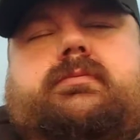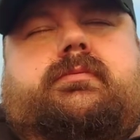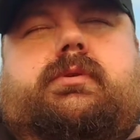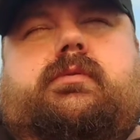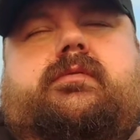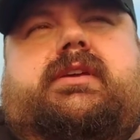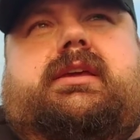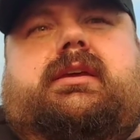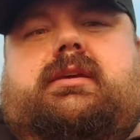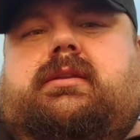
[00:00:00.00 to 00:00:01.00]

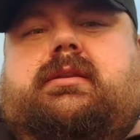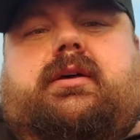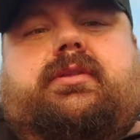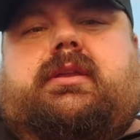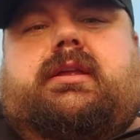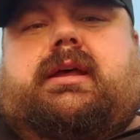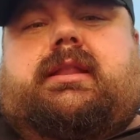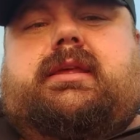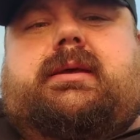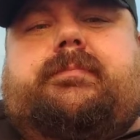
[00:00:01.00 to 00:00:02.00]
UV, nothing hit
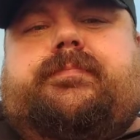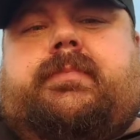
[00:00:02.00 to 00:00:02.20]
on them.